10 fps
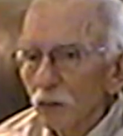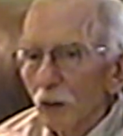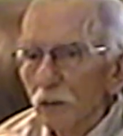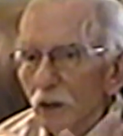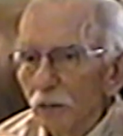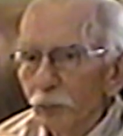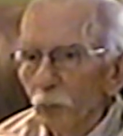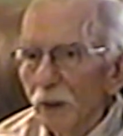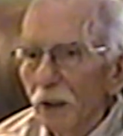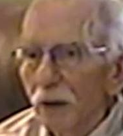enough
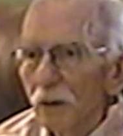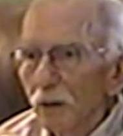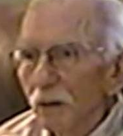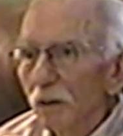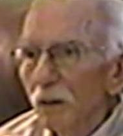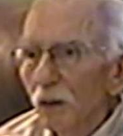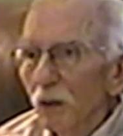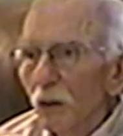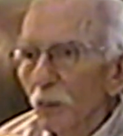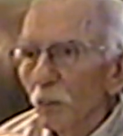wind
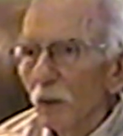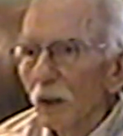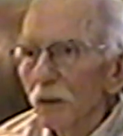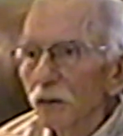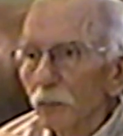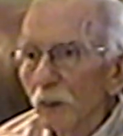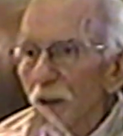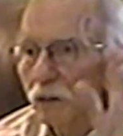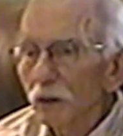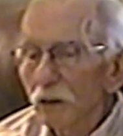where you
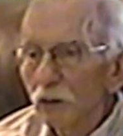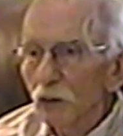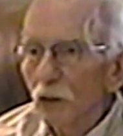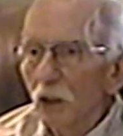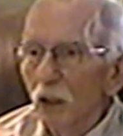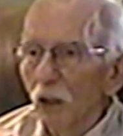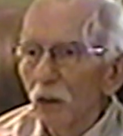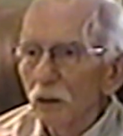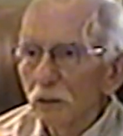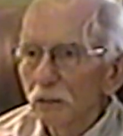really couldn't
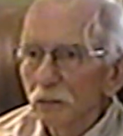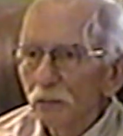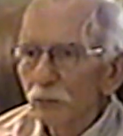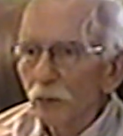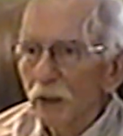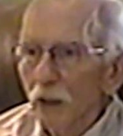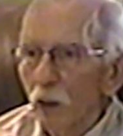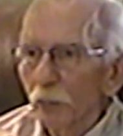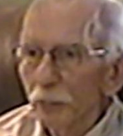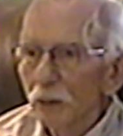call for
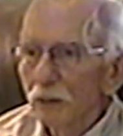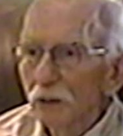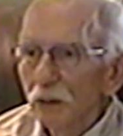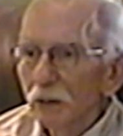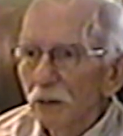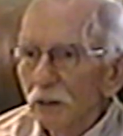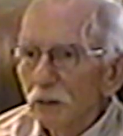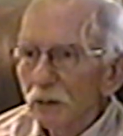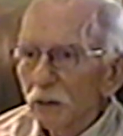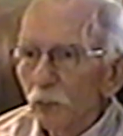help.
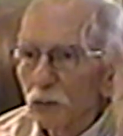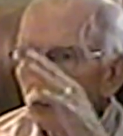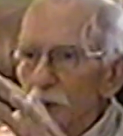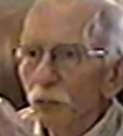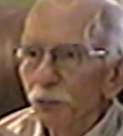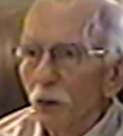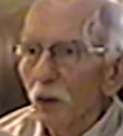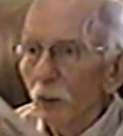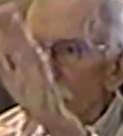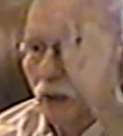It was too
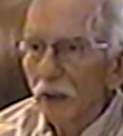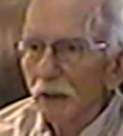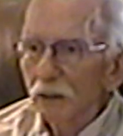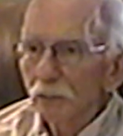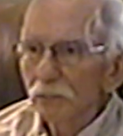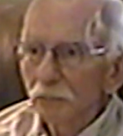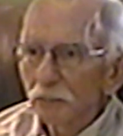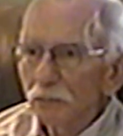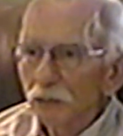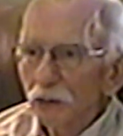far away
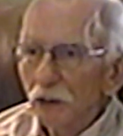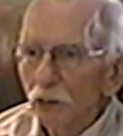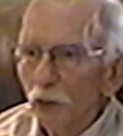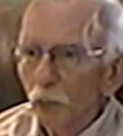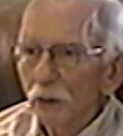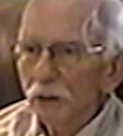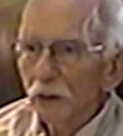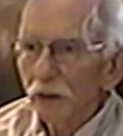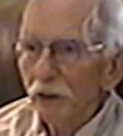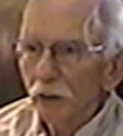that no one
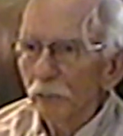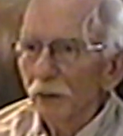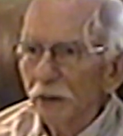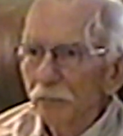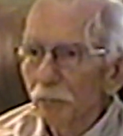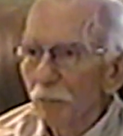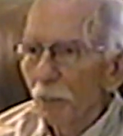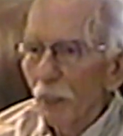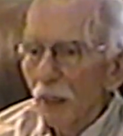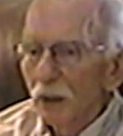could hear me.
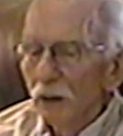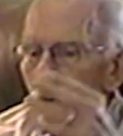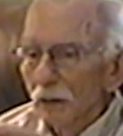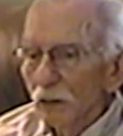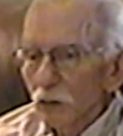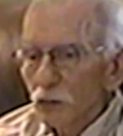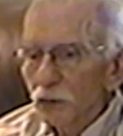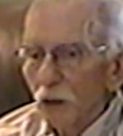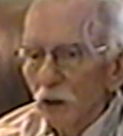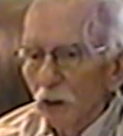So,